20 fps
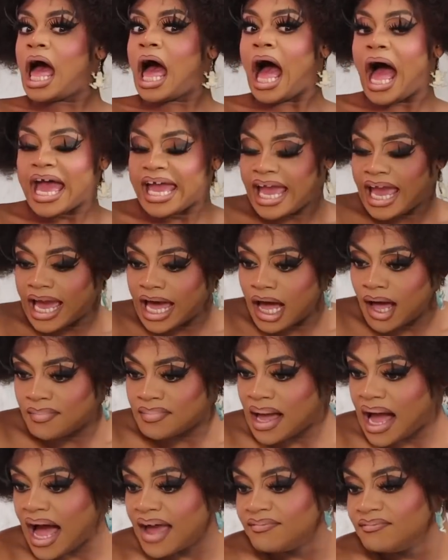I
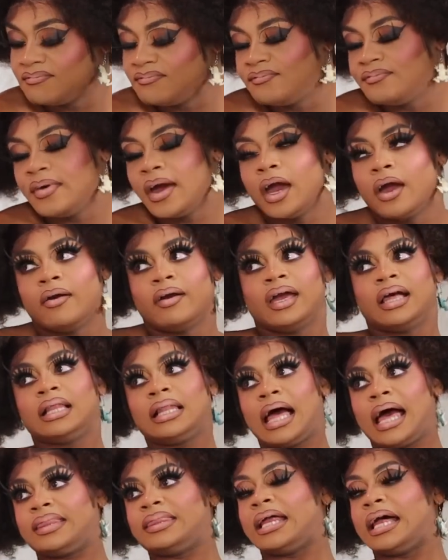am. I'm very
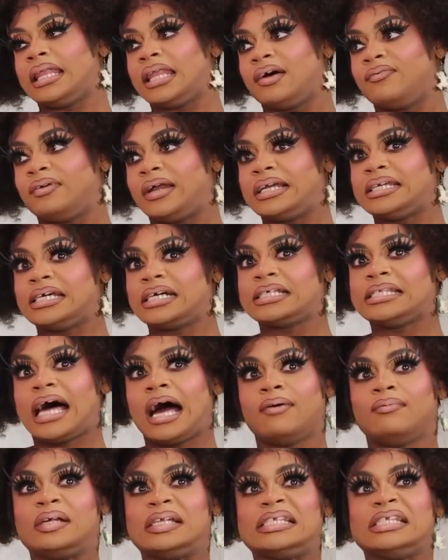glad that I left when I did because
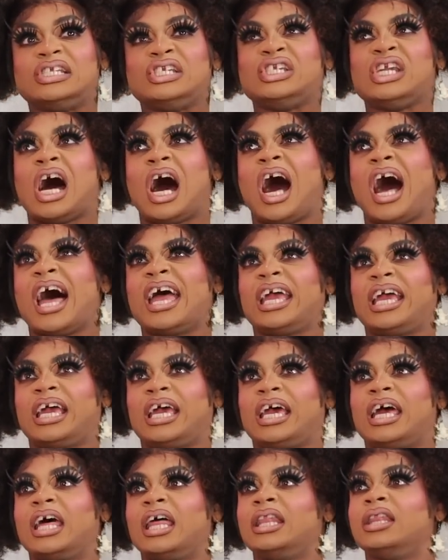I was not
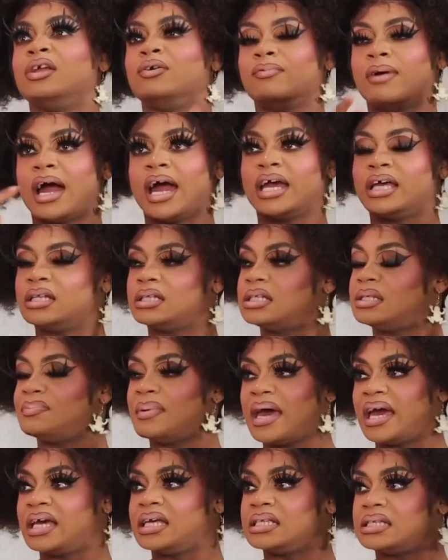in the right
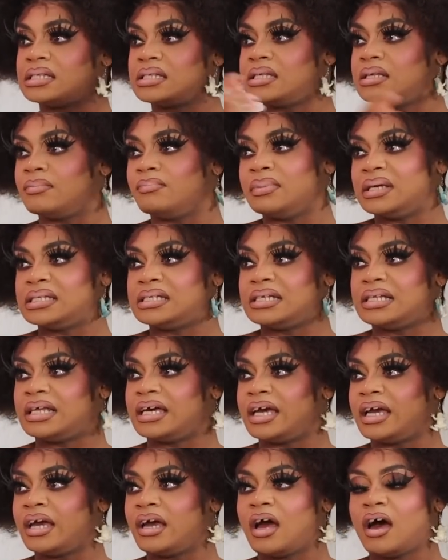space
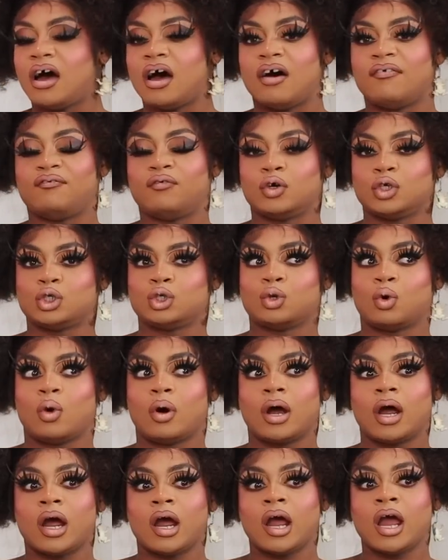mentally, for
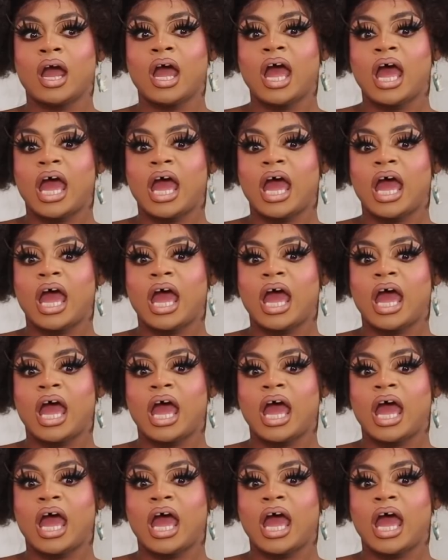sure.